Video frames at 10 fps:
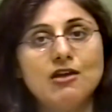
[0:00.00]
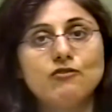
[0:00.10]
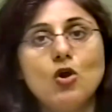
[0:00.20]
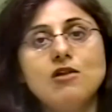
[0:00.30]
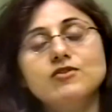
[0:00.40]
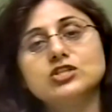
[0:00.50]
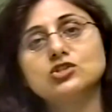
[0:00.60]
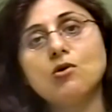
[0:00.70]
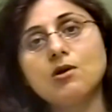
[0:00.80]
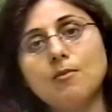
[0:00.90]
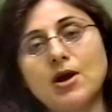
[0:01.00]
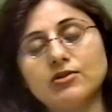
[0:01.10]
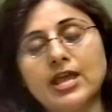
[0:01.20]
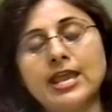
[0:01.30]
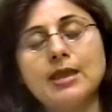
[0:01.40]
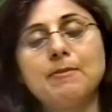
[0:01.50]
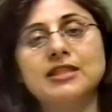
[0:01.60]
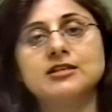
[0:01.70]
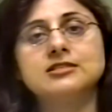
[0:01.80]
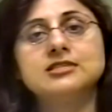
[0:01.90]
We always talk about the hip,
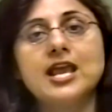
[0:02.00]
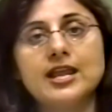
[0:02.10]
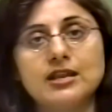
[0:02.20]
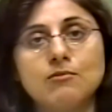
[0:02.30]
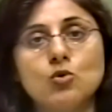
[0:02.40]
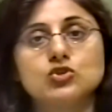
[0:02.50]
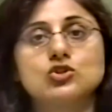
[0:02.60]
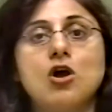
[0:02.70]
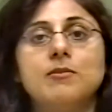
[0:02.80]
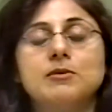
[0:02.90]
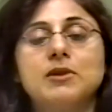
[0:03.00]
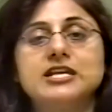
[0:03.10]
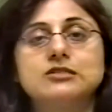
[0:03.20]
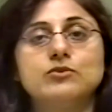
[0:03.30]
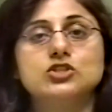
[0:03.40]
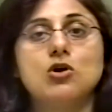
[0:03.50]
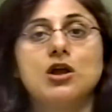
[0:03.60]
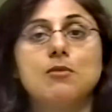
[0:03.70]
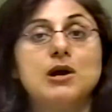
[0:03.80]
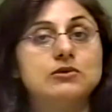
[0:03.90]
and the second most common place we
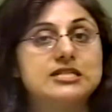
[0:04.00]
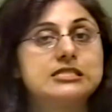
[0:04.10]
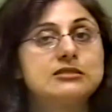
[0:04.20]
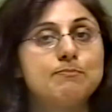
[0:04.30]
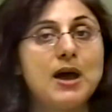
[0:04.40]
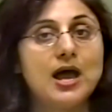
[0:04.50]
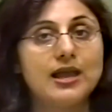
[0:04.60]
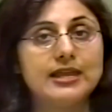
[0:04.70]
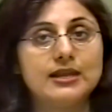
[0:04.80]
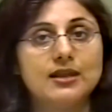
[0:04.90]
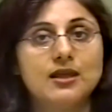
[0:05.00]
talk about the spine.